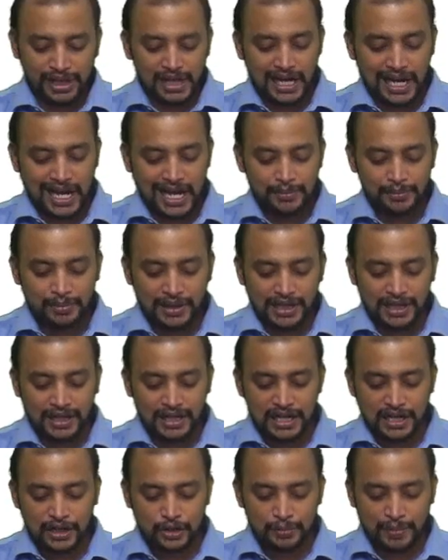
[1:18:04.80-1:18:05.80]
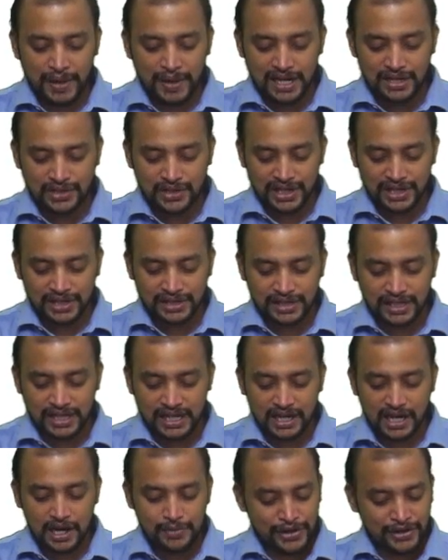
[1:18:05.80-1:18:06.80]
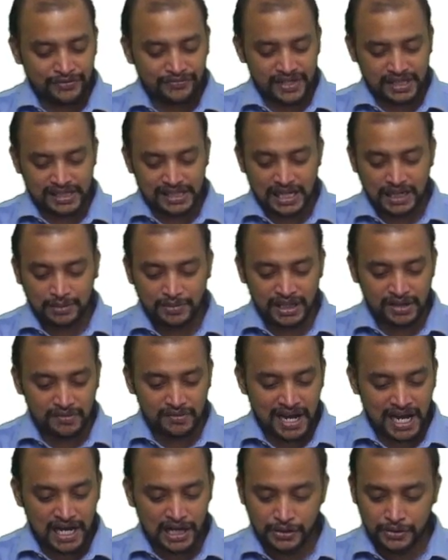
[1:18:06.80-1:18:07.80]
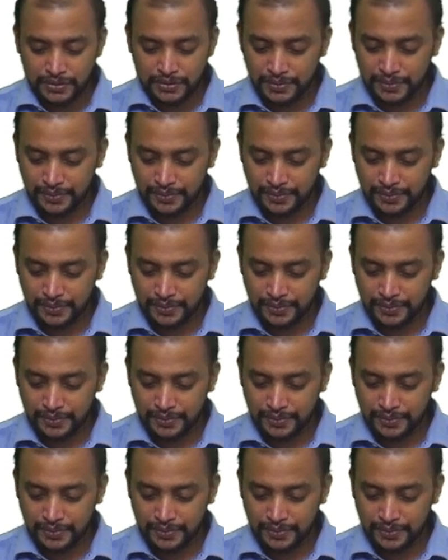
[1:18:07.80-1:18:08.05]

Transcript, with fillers: liability to pay GST. Come on, first tell me the value.